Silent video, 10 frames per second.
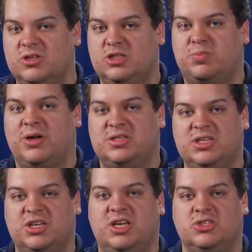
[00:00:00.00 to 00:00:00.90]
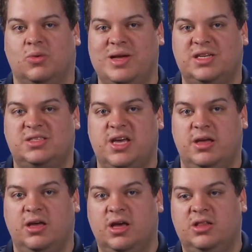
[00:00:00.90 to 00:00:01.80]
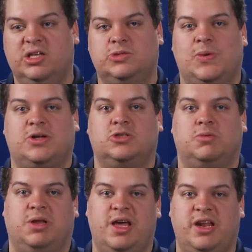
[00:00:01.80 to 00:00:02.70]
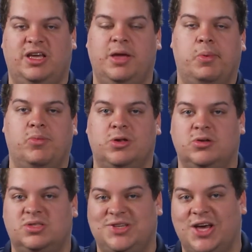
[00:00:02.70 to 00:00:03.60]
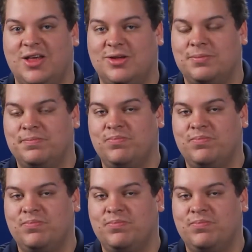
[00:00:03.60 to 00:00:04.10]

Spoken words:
So this partition key is a way to say these records related, keep them close together.